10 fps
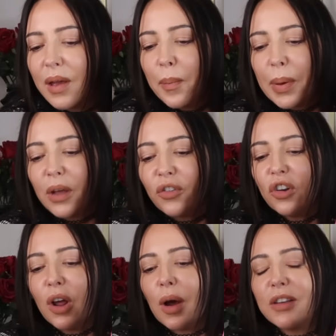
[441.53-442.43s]
Because, you
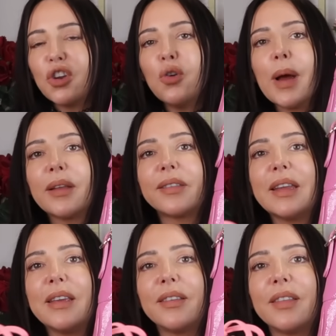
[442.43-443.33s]
know, I do wear
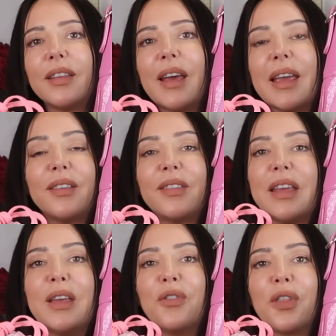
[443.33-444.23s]
sneakers in the day.
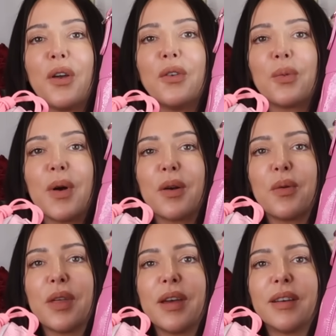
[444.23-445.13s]
See, even those work
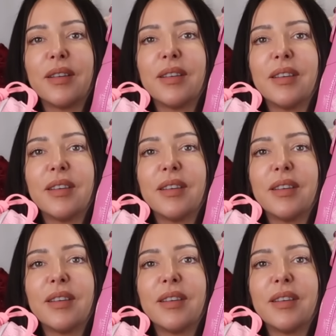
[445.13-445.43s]
with it.